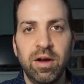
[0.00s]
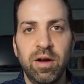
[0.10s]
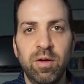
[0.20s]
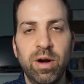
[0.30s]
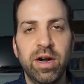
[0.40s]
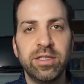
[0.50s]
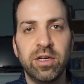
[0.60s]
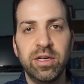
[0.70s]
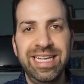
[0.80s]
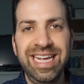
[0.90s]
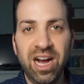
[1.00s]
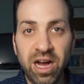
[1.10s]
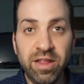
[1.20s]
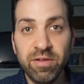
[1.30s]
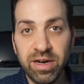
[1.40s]
Whereas on the
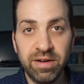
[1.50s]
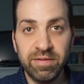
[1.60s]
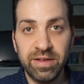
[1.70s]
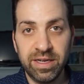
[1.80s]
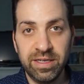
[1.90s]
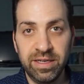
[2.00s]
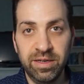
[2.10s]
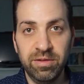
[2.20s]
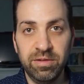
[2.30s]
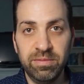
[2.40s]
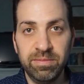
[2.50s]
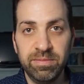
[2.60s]
other end of the continuum,